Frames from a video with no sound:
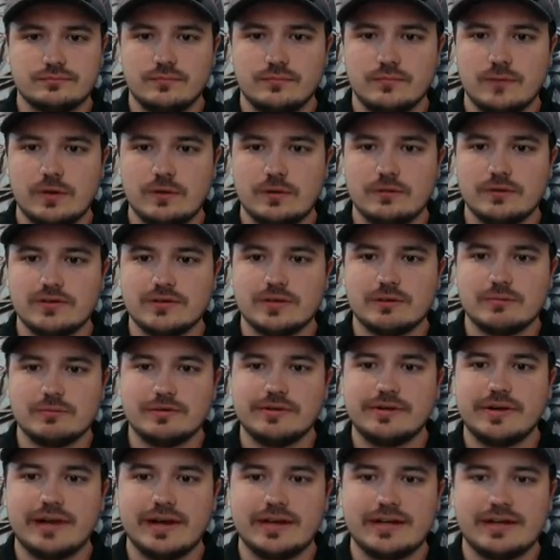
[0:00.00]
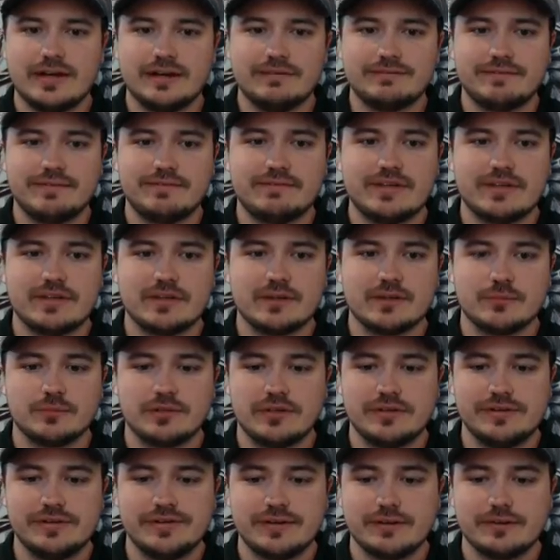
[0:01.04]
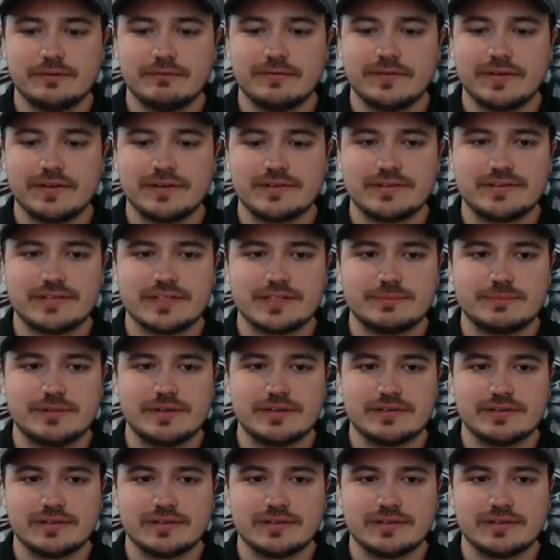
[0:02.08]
And it looks like we're 9 out of 15 completed here, and we've got 6 minutes